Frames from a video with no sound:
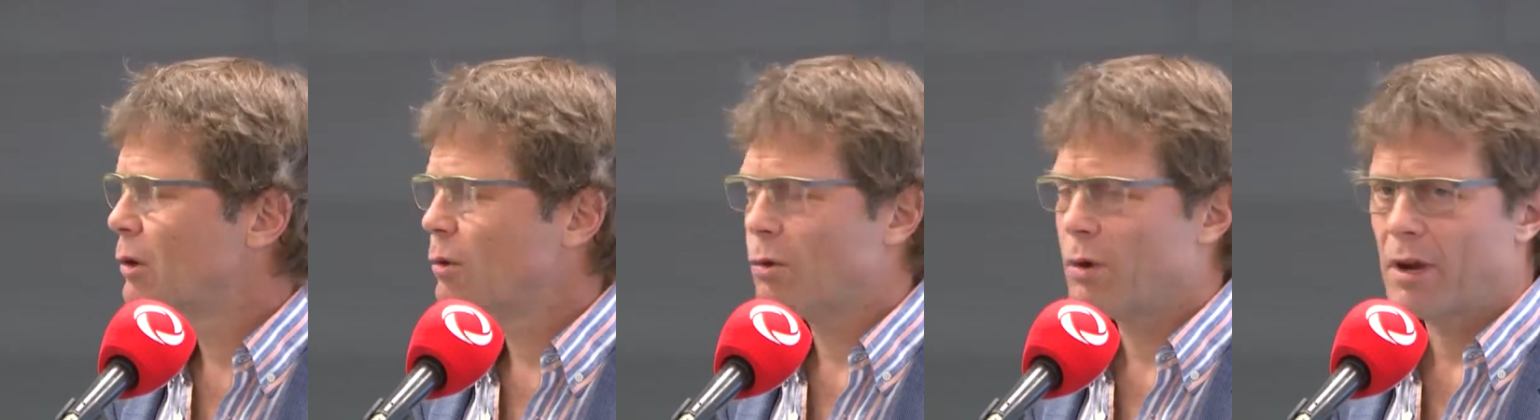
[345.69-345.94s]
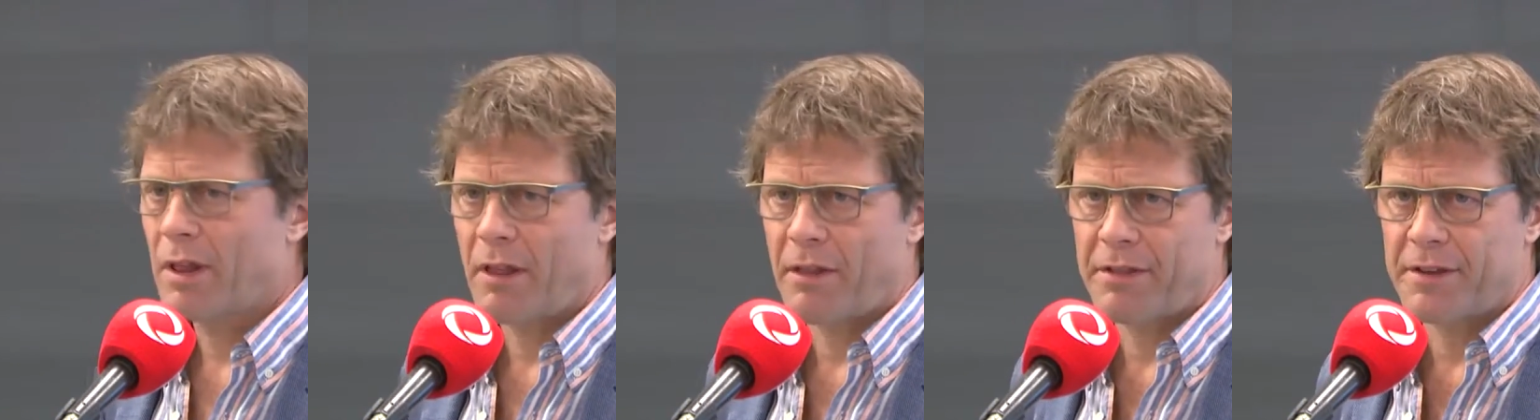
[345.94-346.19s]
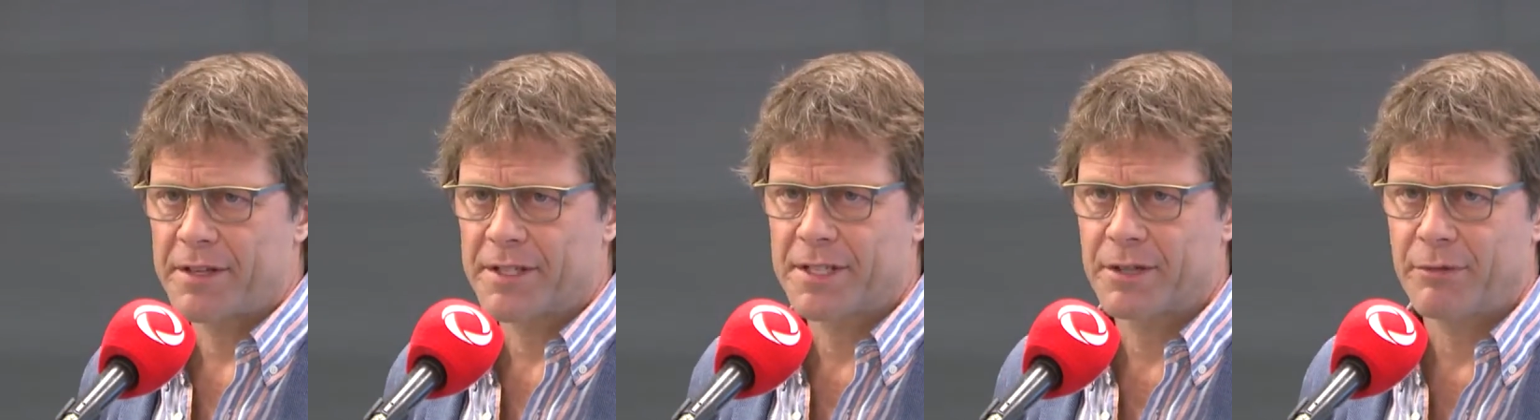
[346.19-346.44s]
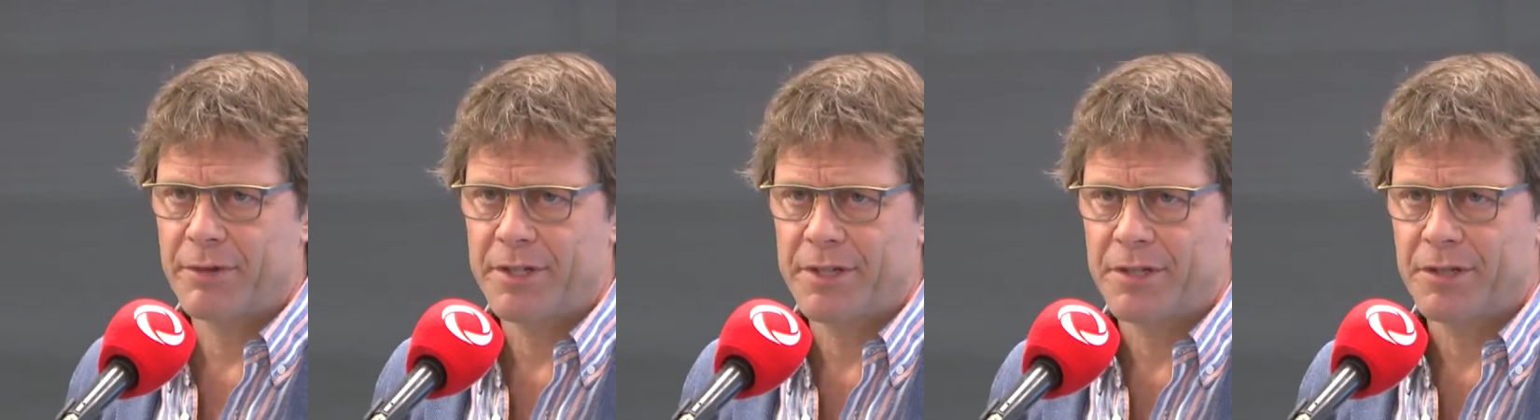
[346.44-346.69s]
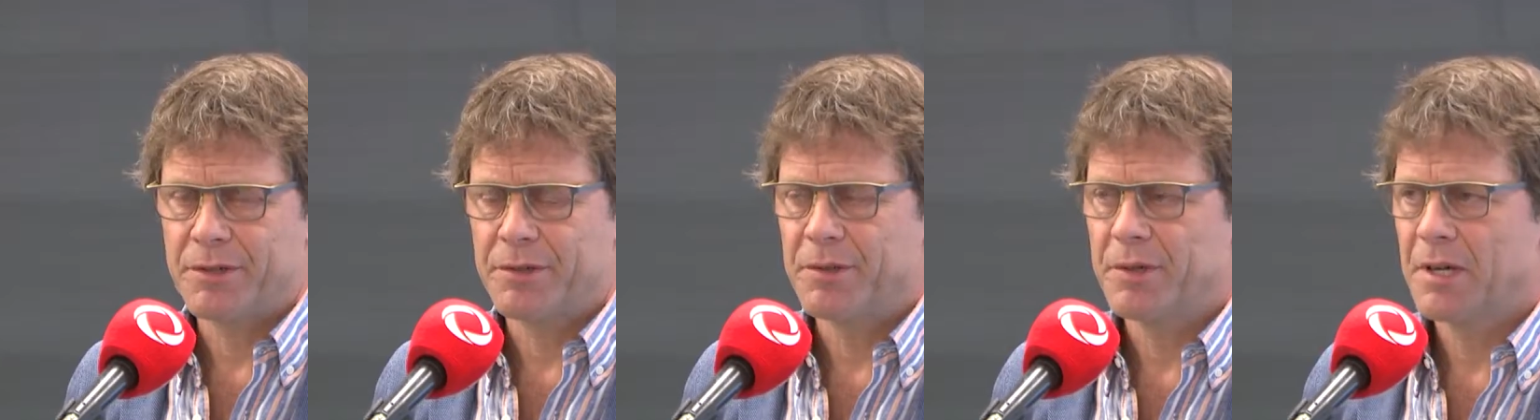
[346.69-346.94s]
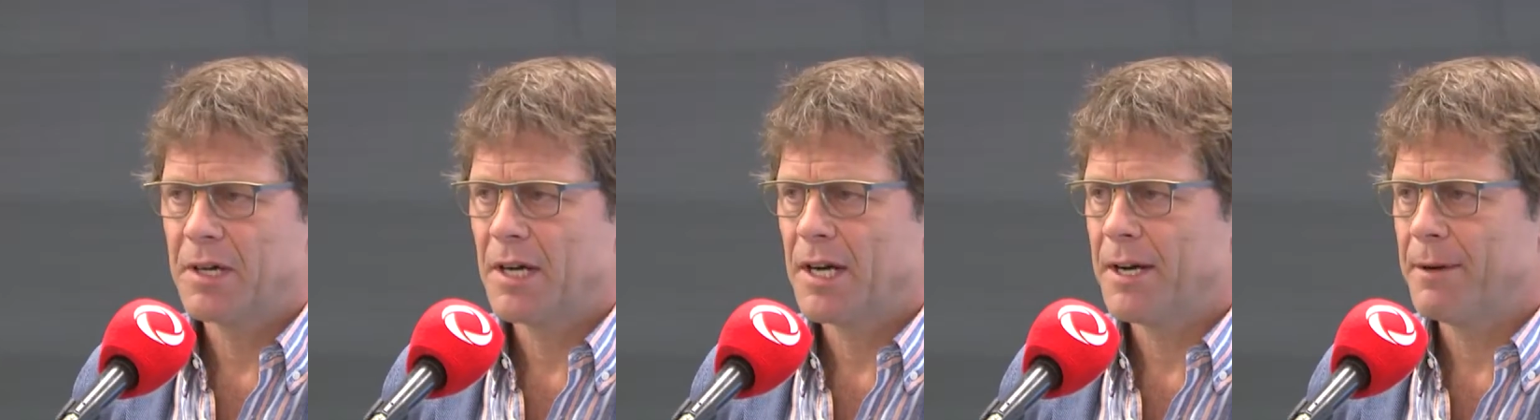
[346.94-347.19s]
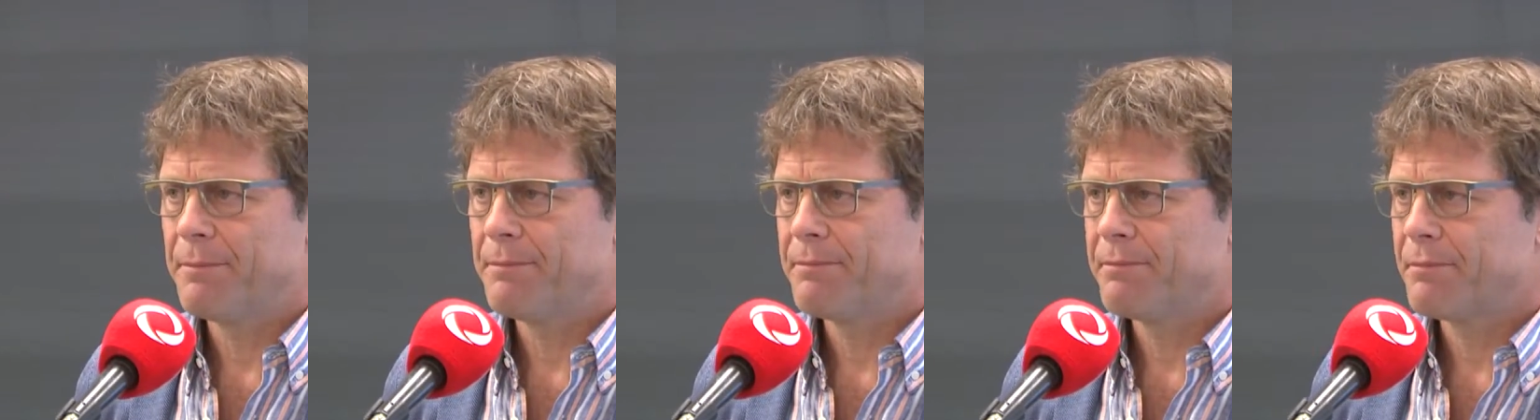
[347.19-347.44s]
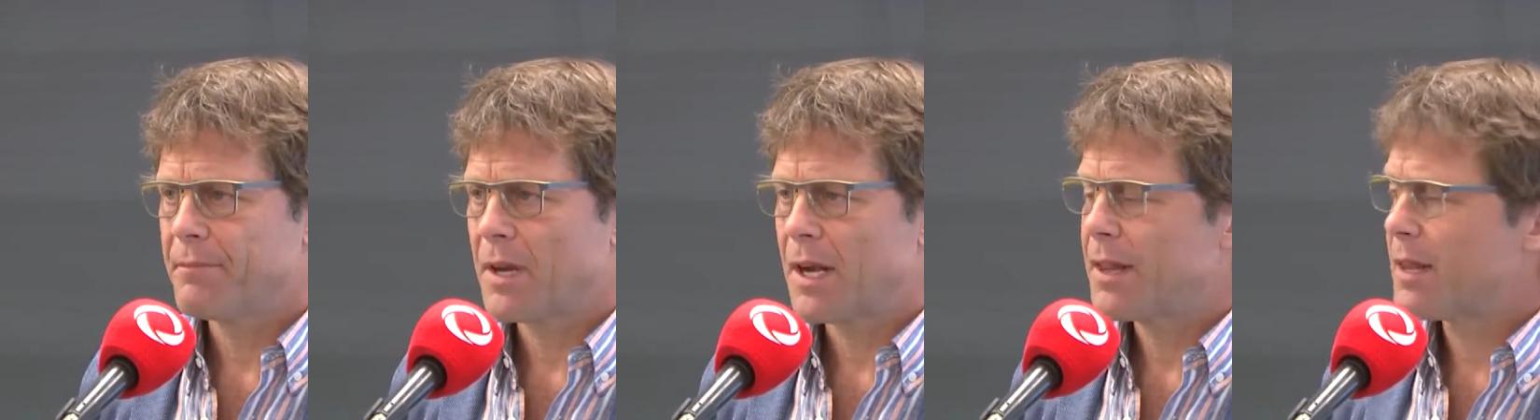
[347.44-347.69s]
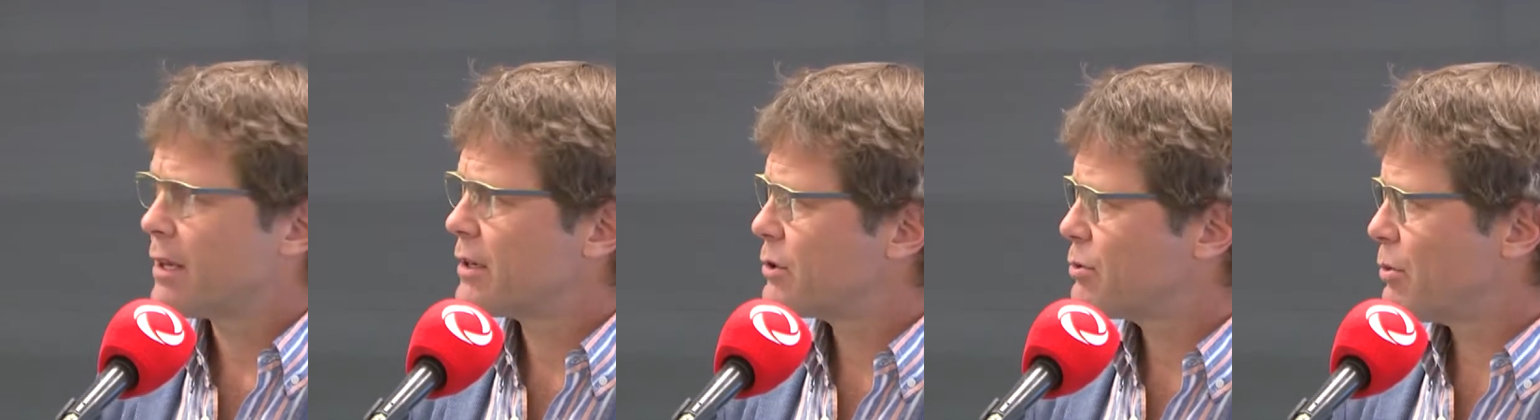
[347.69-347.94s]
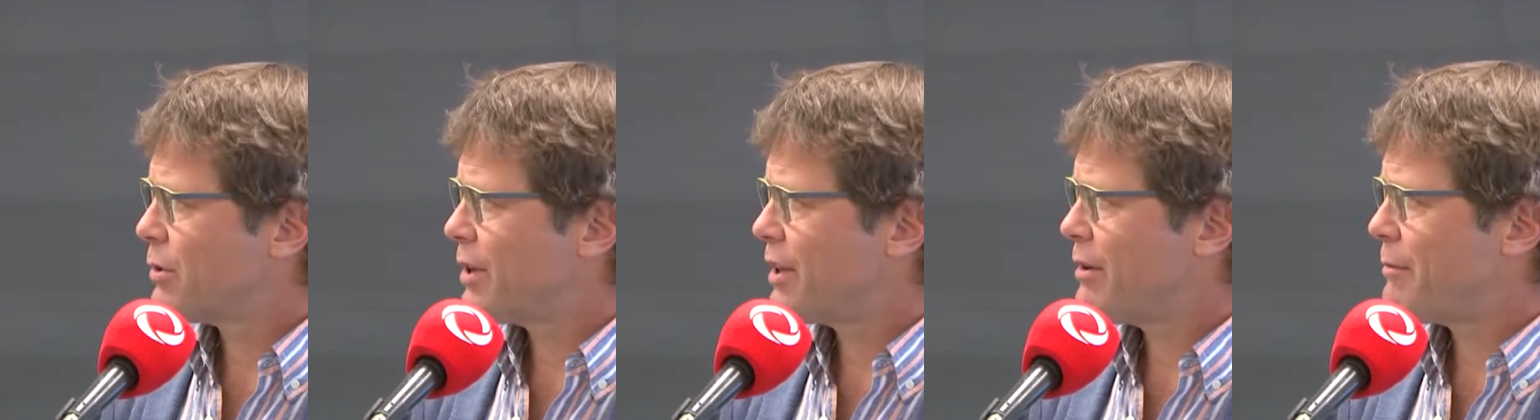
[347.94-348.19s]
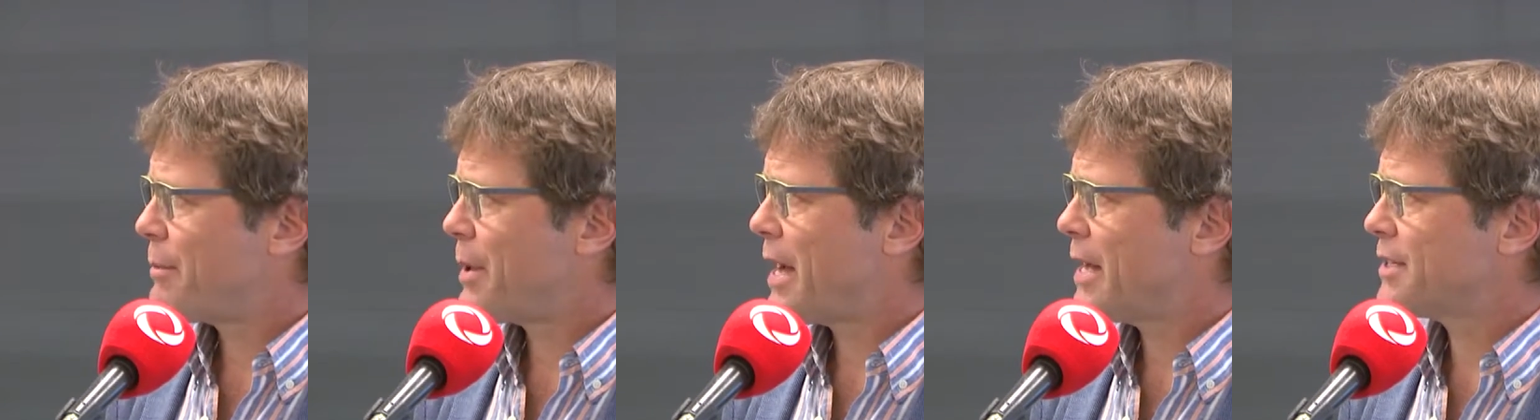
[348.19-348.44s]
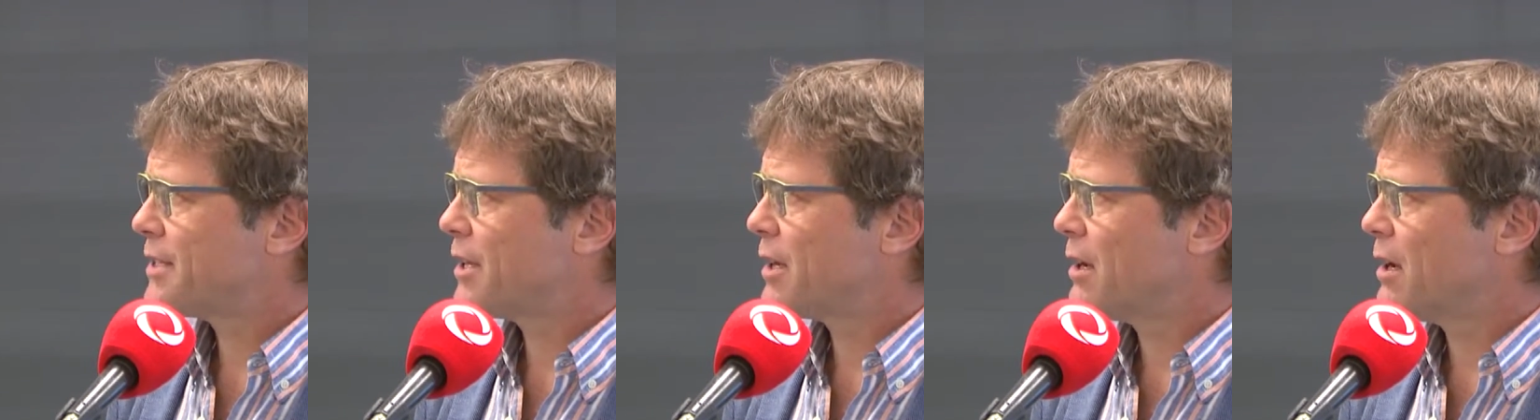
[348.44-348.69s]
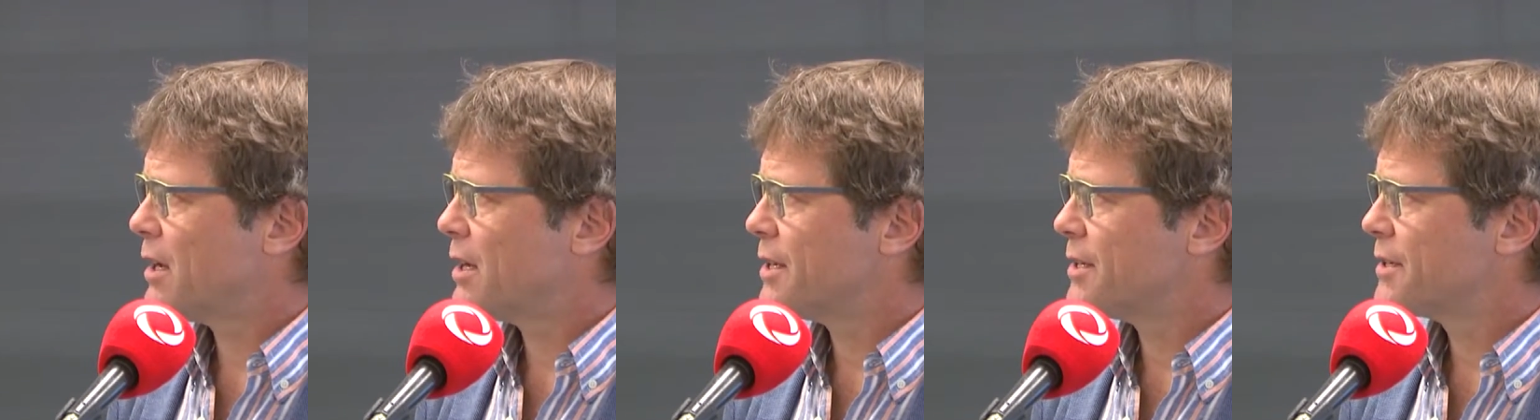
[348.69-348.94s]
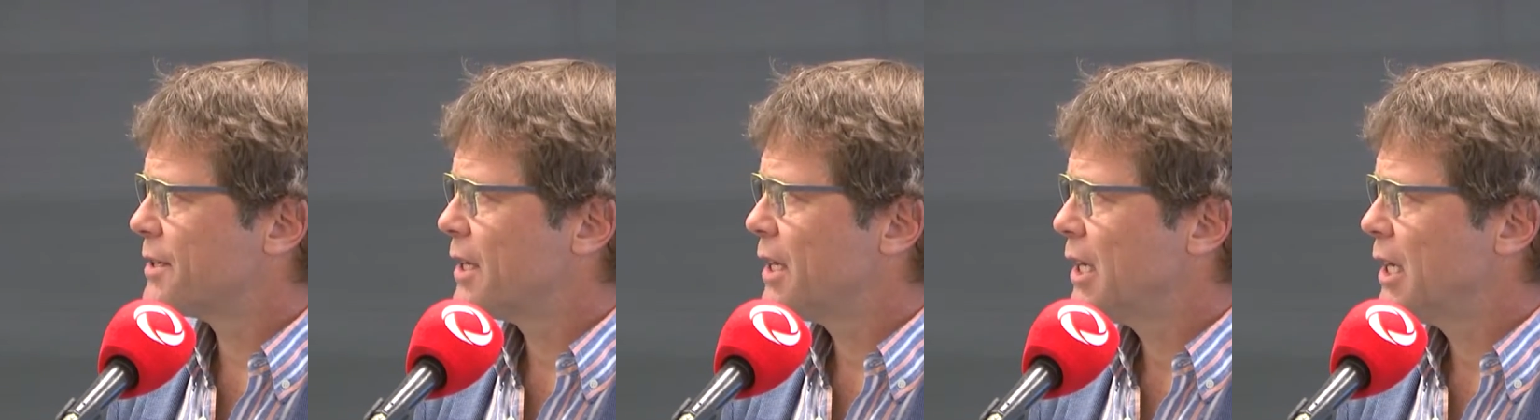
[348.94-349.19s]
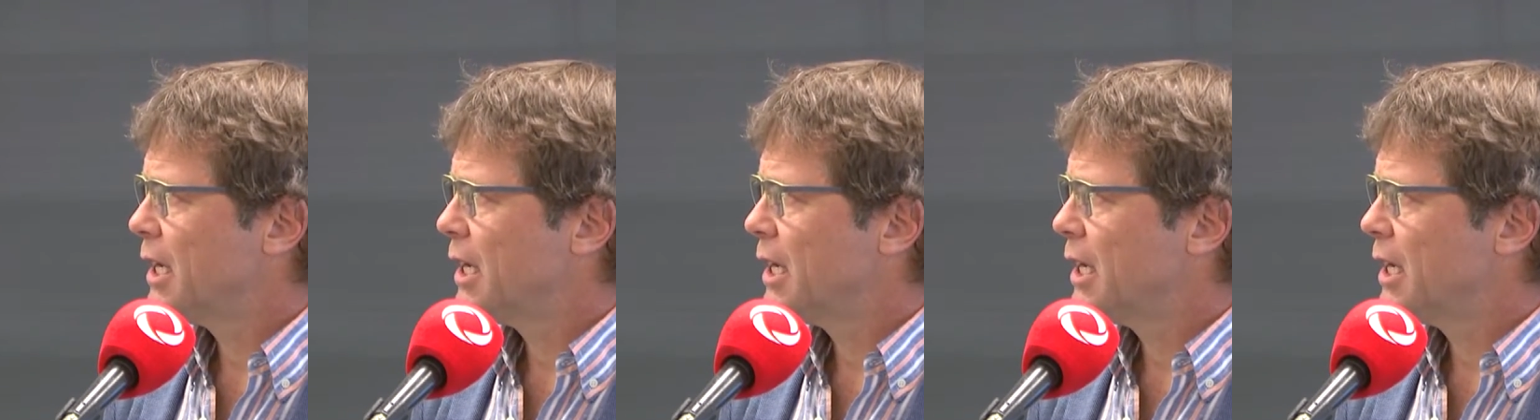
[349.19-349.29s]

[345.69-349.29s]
one of the things that we do um, that I think is worthy of passing on is